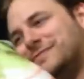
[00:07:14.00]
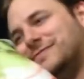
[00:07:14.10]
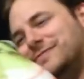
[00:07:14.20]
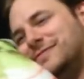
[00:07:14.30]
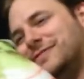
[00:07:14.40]

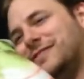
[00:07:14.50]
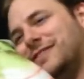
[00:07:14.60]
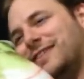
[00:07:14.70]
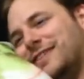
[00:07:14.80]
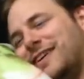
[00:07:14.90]
Yep.
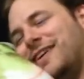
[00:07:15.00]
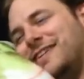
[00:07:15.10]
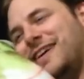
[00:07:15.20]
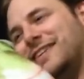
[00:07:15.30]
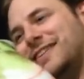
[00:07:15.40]
Oh,
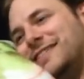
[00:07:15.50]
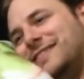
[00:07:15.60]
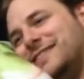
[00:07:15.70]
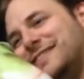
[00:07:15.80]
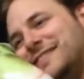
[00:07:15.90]
okay. nailed it.
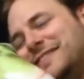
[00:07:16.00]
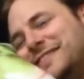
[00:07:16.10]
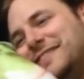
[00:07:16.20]
Here we